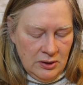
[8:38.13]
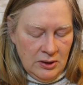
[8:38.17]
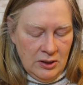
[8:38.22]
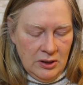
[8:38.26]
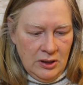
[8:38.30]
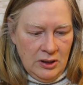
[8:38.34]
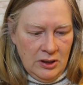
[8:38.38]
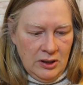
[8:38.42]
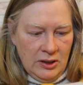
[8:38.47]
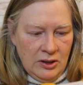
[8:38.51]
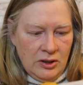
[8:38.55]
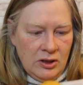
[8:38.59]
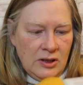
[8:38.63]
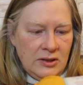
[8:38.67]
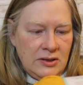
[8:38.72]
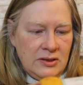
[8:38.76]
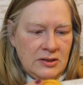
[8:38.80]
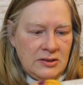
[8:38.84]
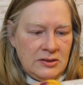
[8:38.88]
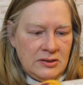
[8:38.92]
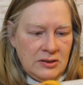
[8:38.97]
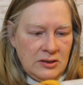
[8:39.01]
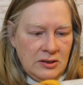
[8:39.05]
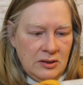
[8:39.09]
I got
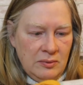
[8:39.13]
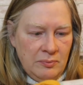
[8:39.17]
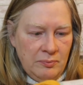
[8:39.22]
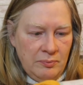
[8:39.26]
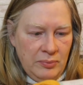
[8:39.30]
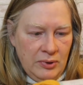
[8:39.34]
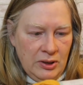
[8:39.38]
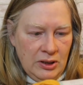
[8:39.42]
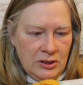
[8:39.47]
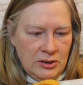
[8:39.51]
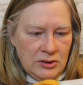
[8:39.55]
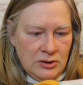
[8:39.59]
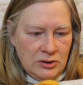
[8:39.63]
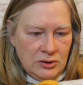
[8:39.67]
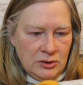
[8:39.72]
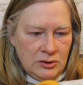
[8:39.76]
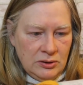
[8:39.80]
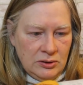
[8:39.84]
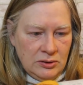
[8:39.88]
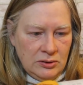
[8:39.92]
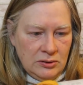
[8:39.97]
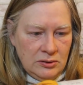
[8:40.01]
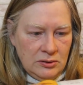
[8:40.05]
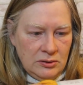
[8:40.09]
this in a
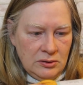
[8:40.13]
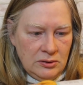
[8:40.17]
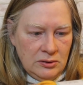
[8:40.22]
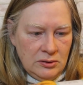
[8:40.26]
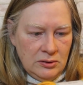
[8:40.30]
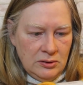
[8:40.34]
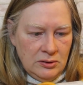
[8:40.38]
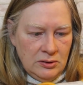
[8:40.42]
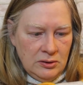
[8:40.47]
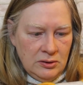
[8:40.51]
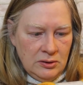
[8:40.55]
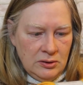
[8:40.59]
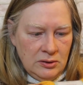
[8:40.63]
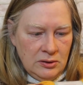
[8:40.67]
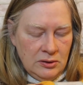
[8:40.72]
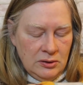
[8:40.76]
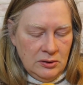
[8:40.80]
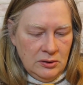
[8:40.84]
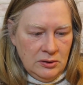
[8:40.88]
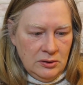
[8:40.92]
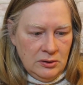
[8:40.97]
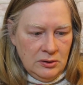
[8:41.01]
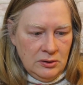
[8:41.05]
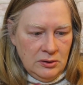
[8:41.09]
bundle.
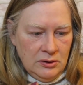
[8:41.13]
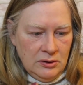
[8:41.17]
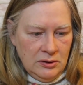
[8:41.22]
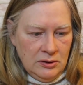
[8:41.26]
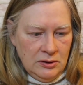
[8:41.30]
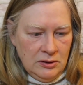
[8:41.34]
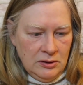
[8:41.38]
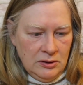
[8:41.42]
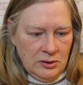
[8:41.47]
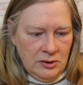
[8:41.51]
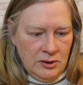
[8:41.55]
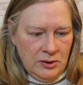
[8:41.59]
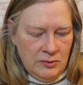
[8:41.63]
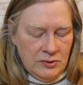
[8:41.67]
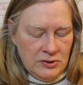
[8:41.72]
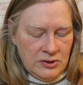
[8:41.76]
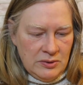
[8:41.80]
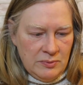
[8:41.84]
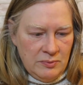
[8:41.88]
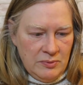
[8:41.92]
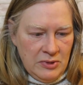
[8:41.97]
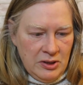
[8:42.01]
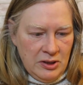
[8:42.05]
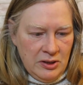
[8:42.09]
There was
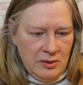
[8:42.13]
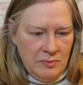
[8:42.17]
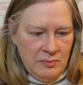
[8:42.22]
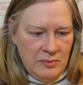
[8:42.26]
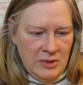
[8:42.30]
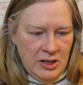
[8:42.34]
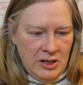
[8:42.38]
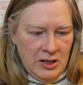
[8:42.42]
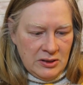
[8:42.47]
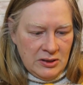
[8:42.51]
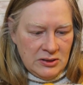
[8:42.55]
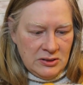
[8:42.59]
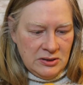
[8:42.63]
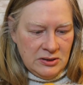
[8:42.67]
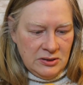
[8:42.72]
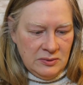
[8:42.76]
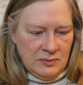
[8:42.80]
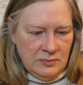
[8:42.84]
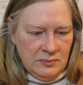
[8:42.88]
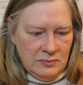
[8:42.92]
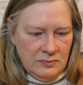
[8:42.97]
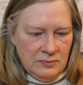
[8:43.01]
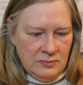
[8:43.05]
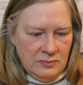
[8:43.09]
a Mary
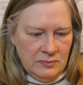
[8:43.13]
Maxim,